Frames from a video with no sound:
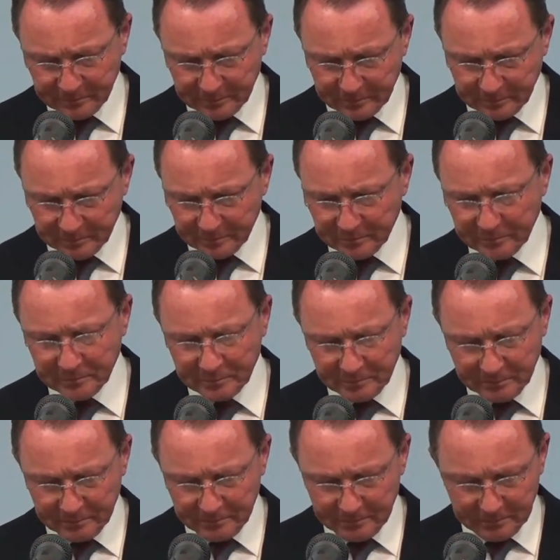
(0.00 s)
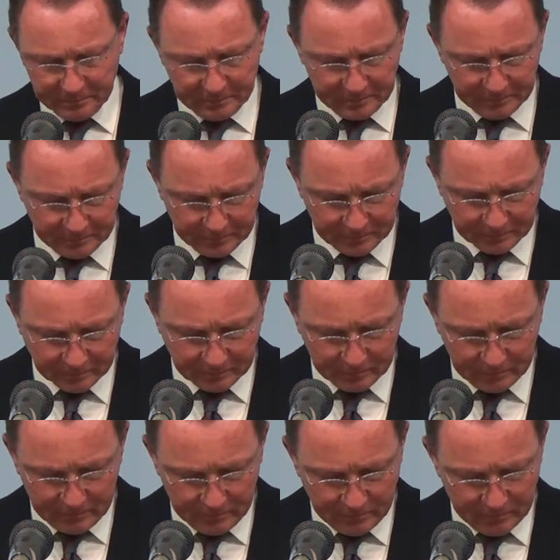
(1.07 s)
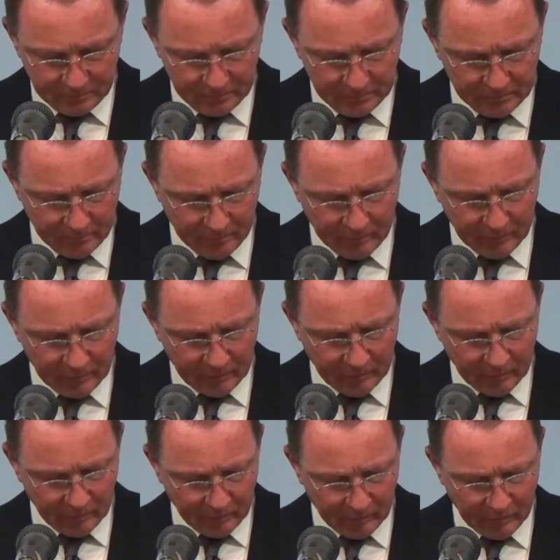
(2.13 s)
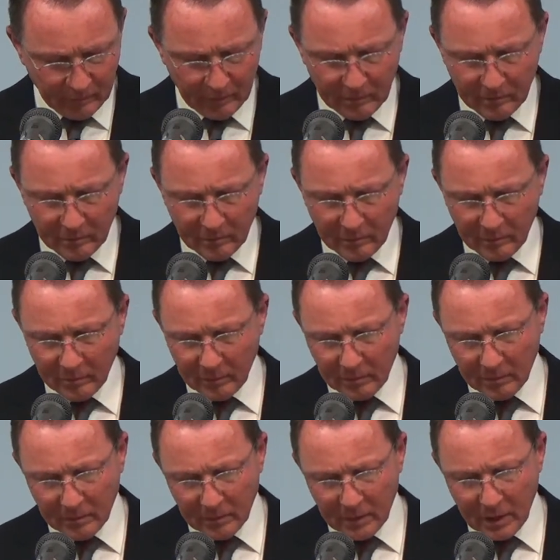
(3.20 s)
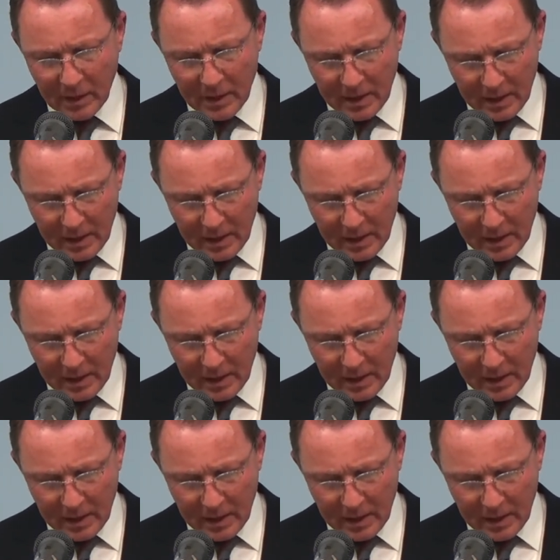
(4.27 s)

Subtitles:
(no one is talking)